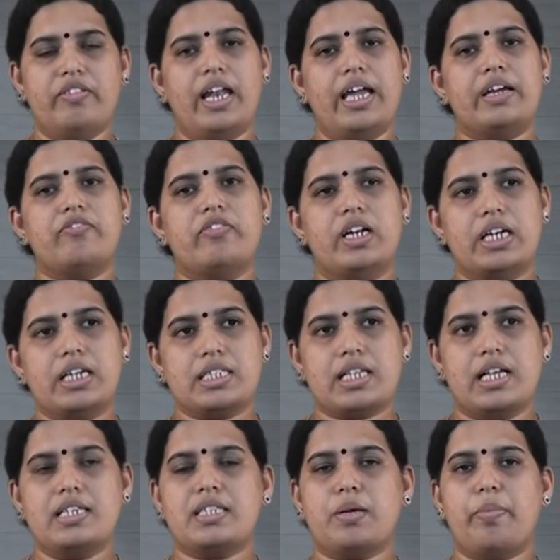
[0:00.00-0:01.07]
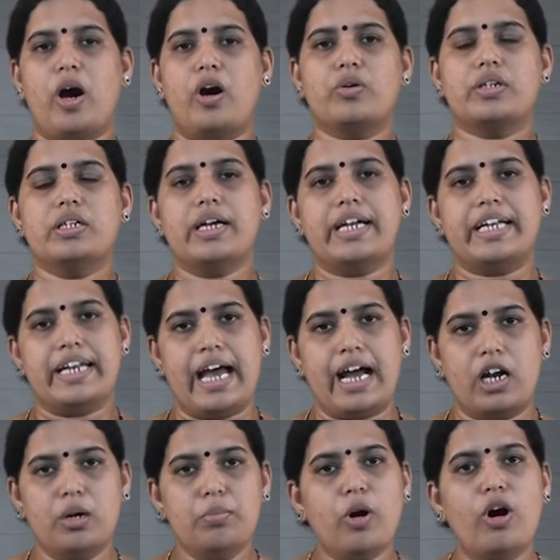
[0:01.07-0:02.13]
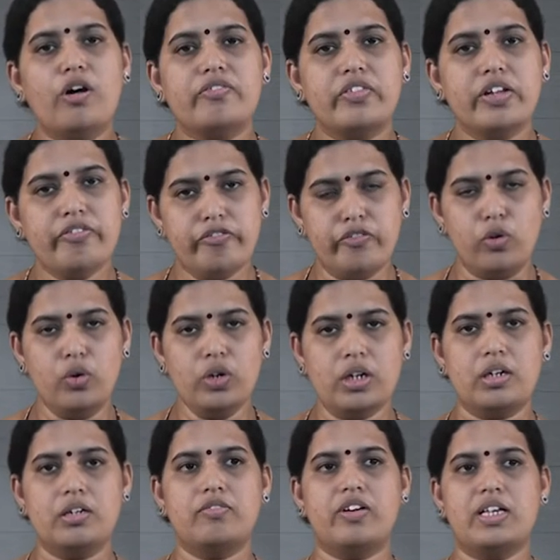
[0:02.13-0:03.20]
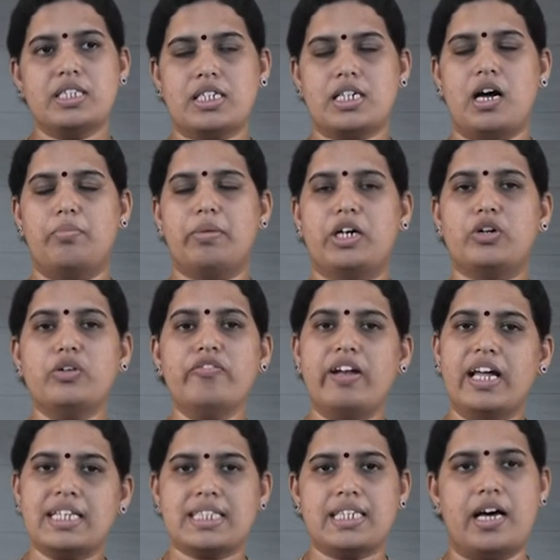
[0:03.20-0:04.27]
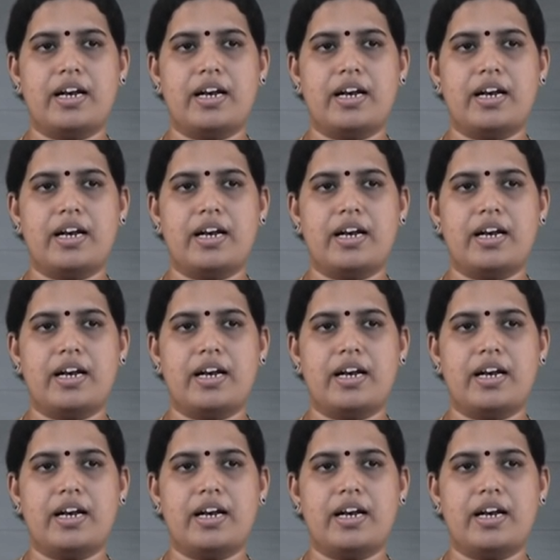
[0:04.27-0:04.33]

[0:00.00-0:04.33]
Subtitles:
we'll discuss about the retinaculum of the foot. First, coming to flexor